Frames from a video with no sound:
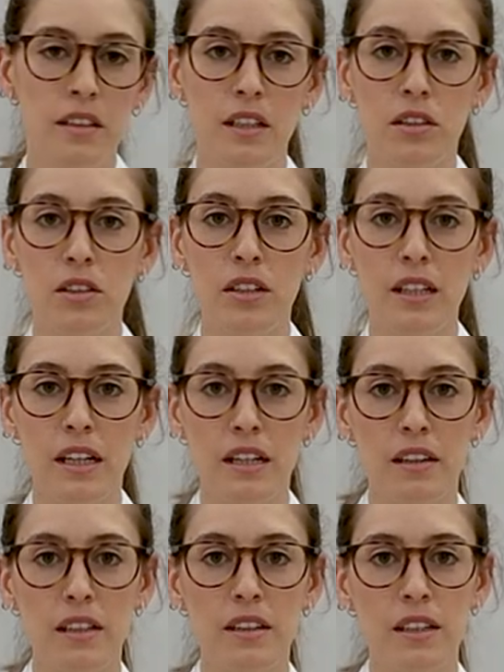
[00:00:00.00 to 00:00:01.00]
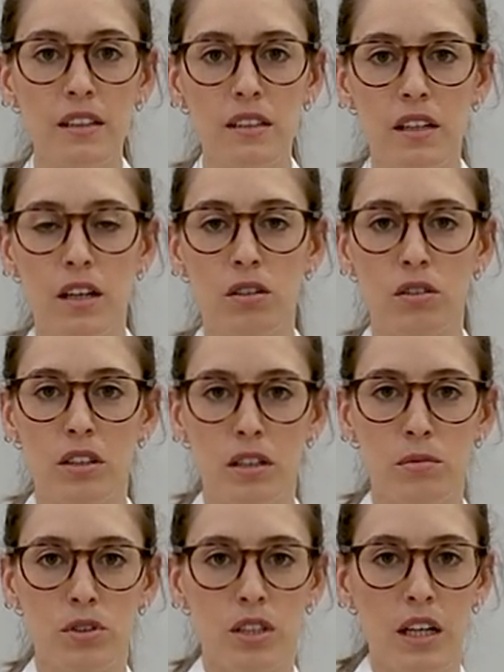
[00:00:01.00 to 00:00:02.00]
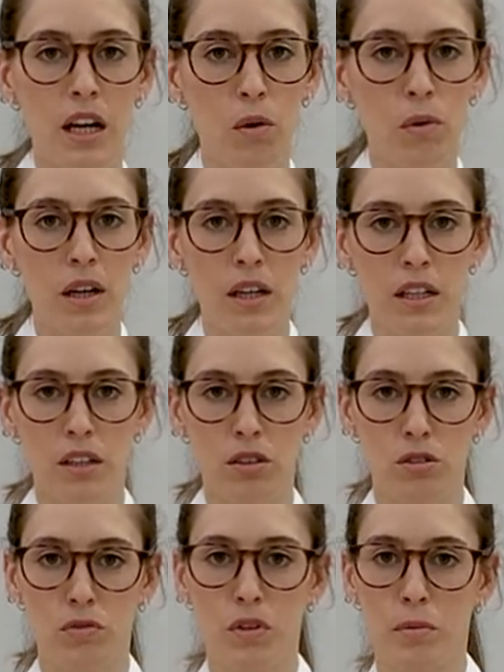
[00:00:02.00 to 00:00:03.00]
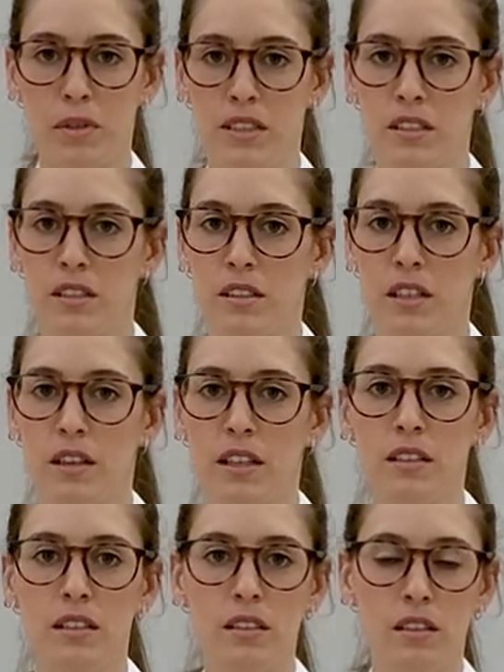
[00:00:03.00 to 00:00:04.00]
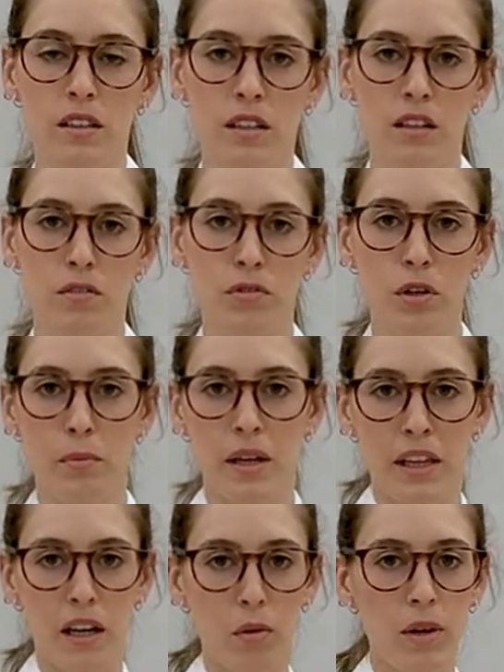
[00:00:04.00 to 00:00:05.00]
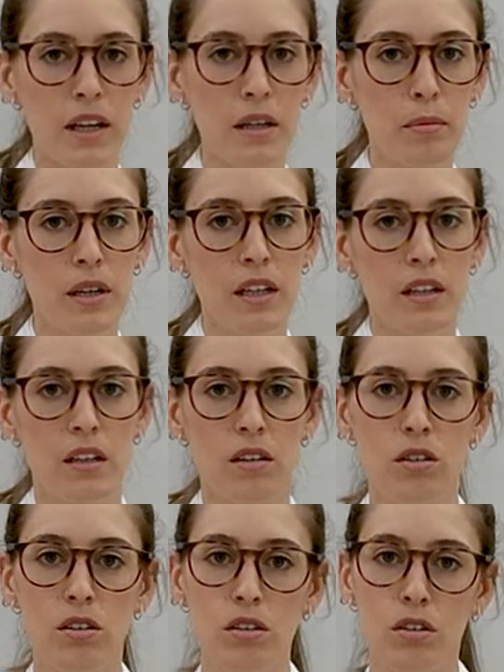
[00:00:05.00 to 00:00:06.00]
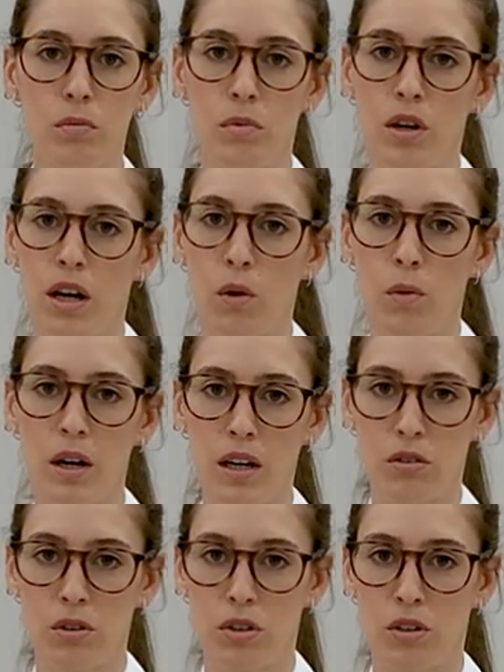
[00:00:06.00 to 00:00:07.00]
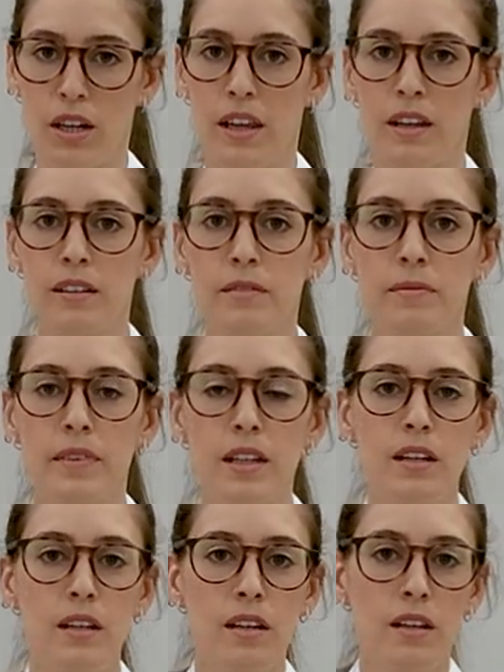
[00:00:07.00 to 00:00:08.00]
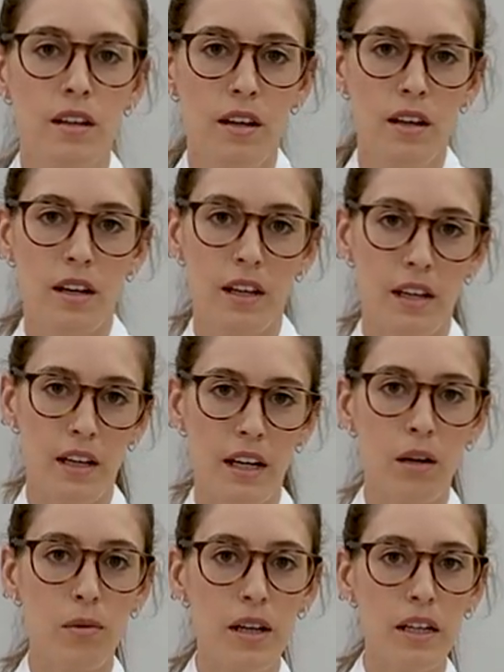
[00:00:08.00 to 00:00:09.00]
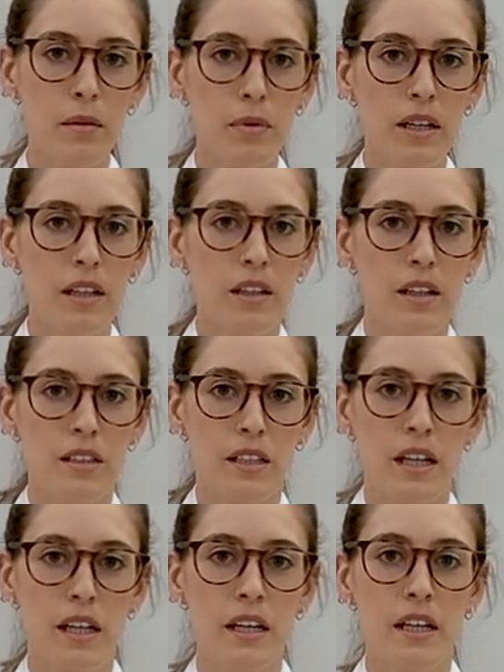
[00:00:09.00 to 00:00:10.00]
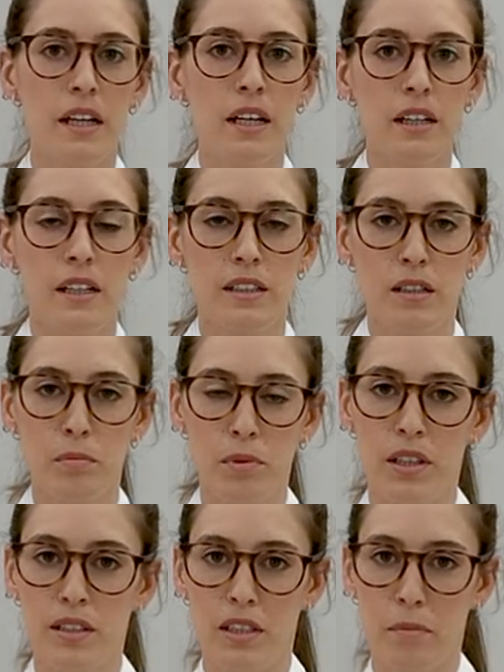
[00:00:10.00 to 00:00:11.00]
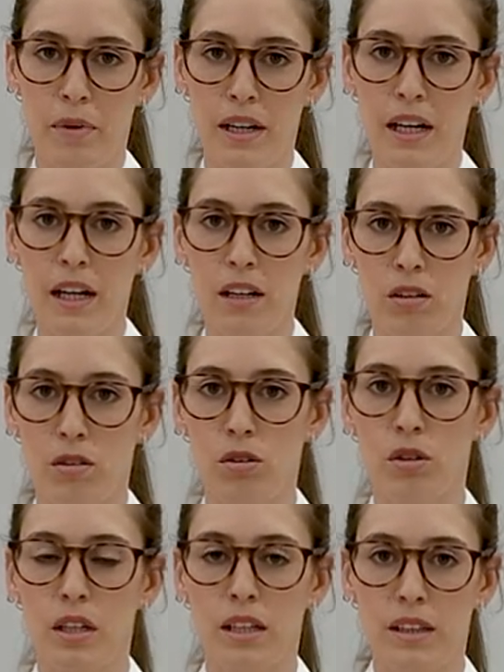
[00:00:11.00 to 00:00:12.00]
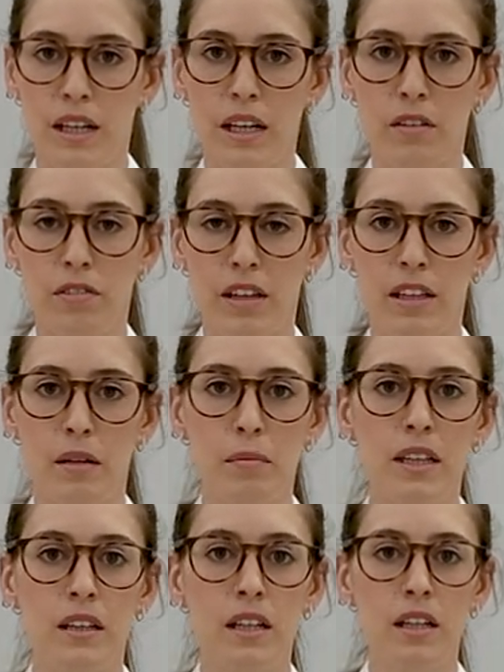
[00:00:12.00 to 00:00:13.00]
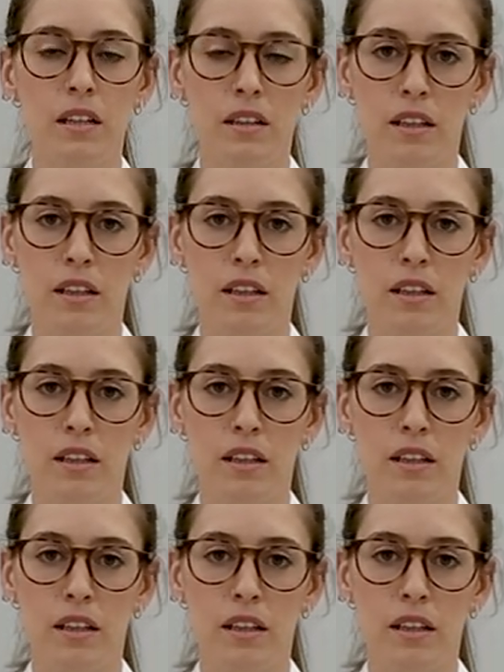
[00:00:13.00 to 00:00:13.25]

Within the recipes, we find water in two different forms: in the form of free water or as controlled water. Free water is that which can be easily separated or removed from the ingredients,